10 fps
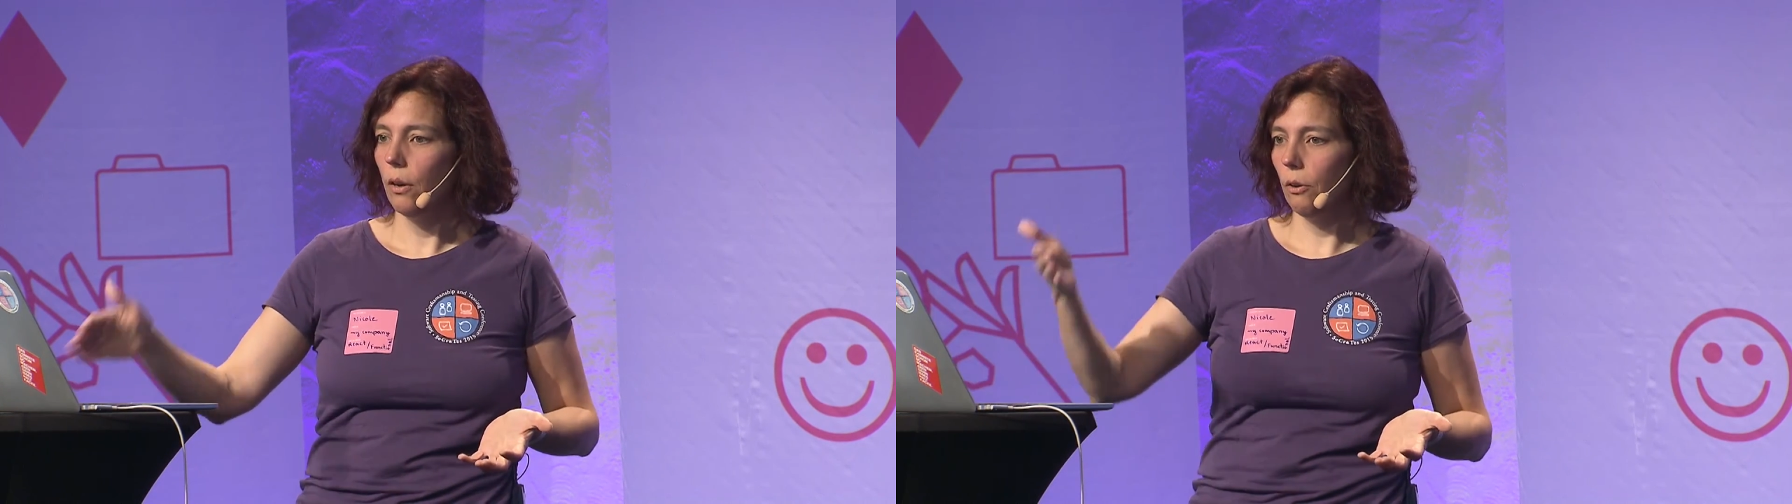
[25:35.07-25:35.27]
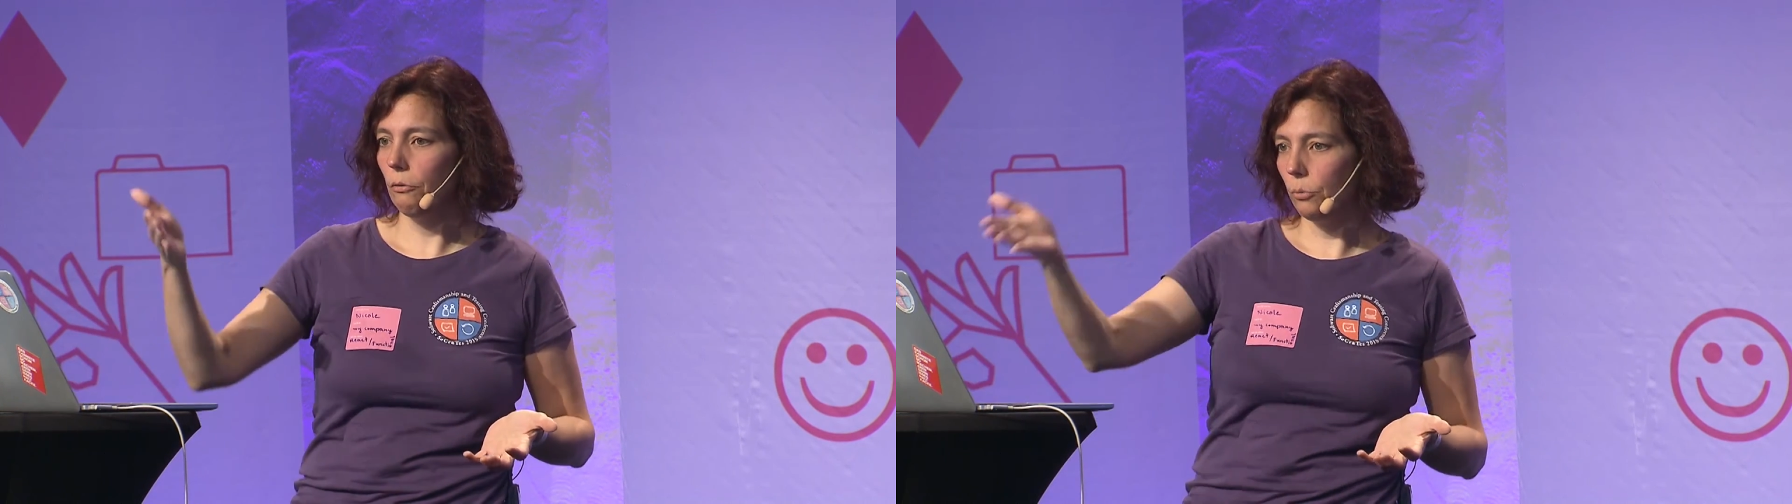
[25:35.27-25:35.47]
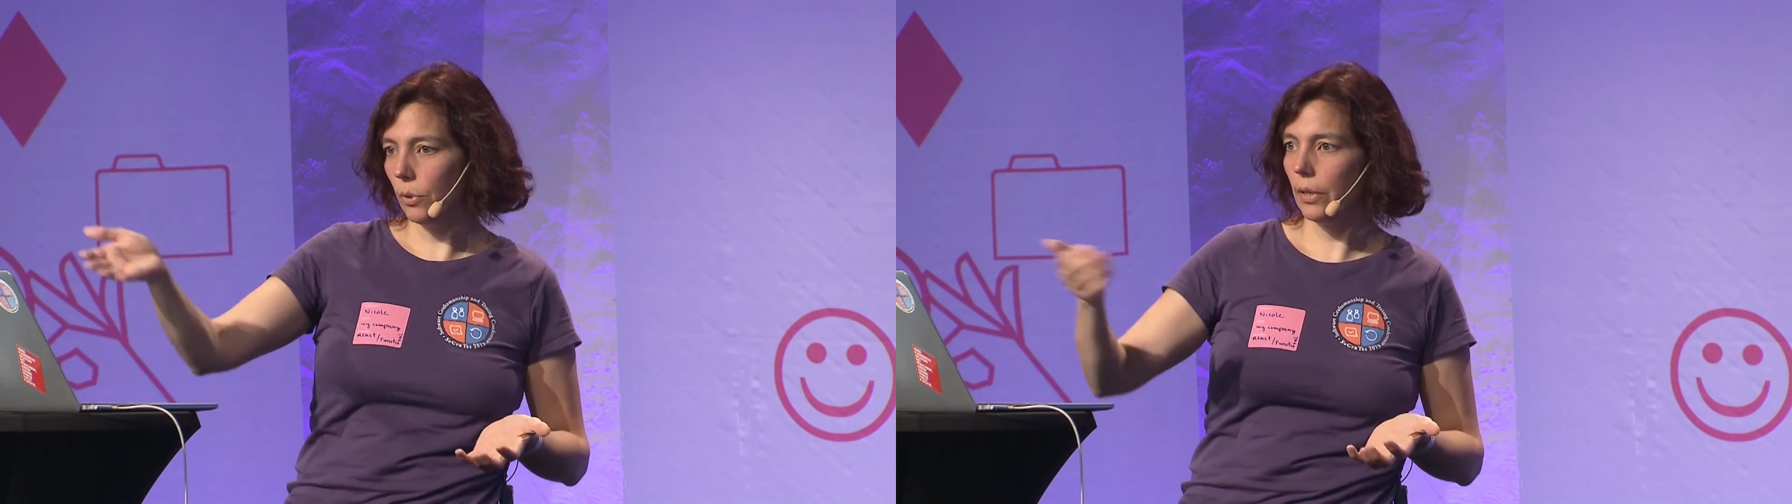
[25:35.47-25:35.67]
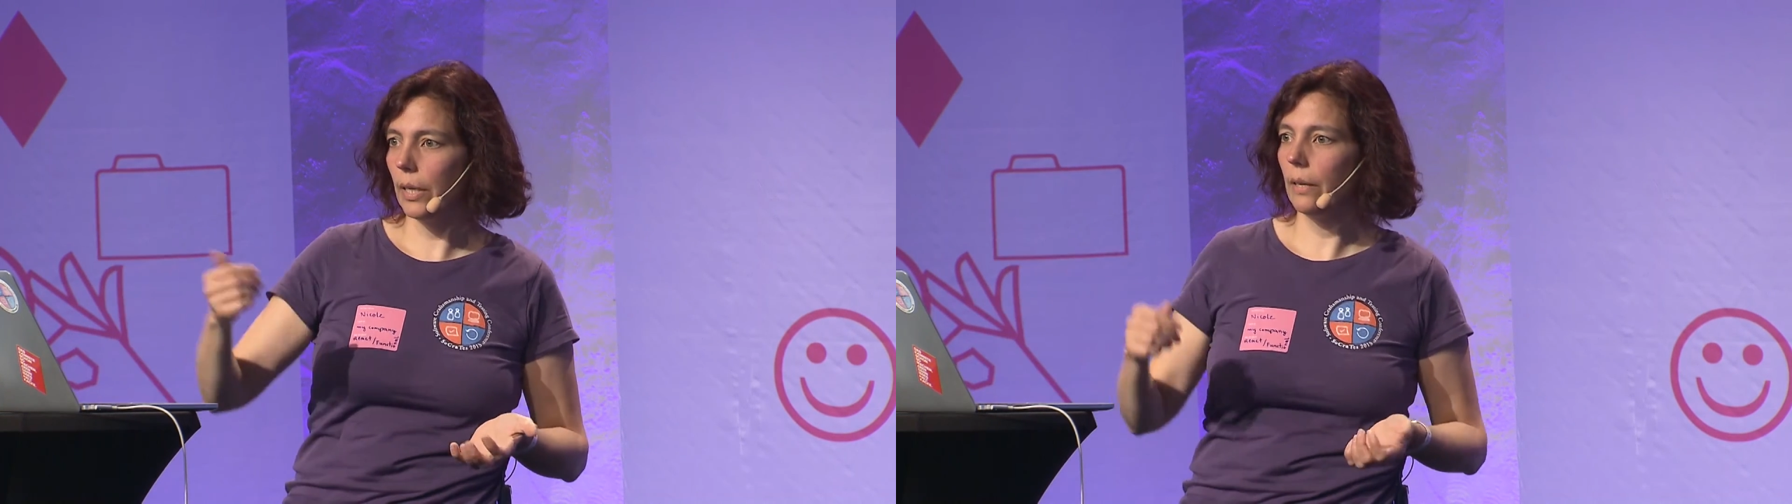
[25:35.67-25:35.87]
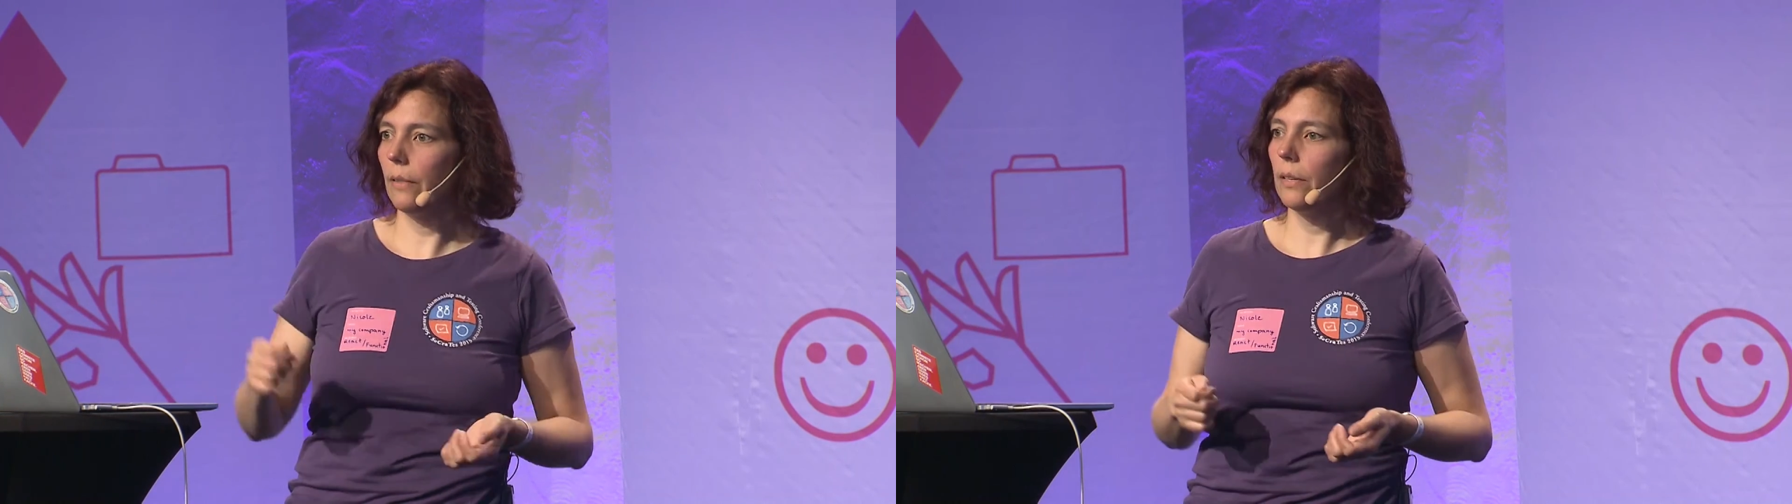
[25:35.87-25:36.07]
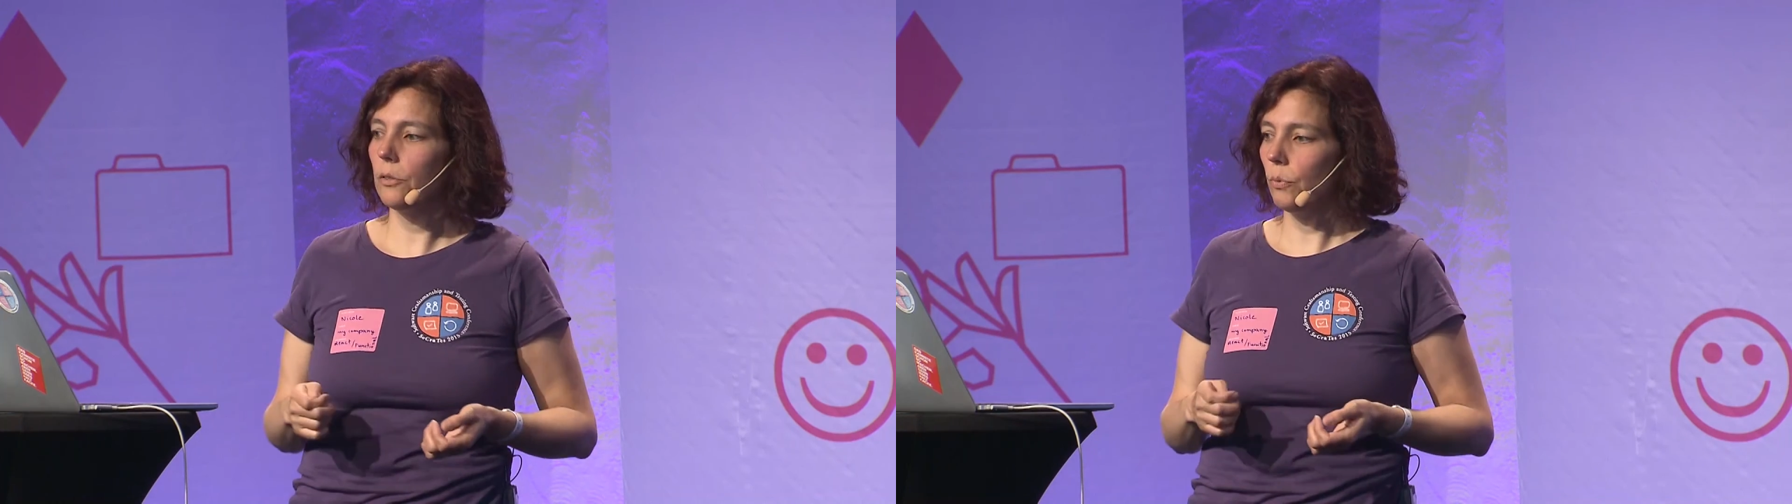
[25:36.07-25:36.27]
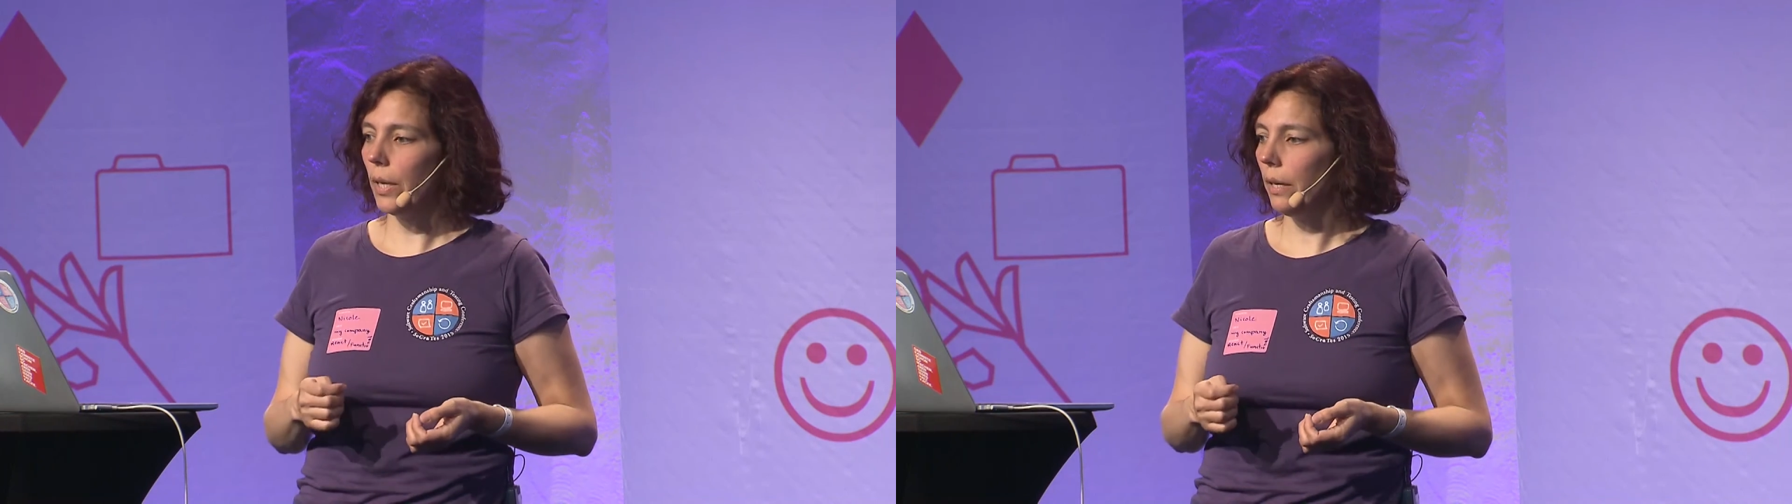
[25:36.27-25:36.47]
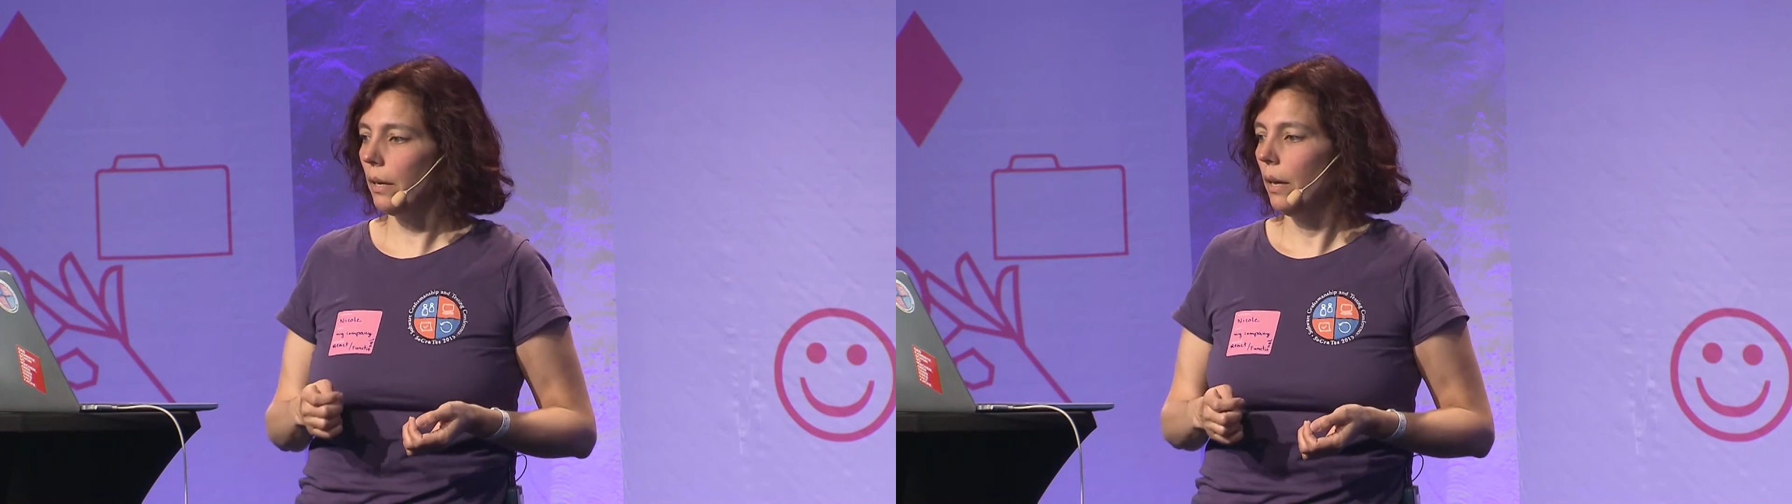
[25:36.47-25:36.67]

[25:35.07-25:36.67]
of working in this way?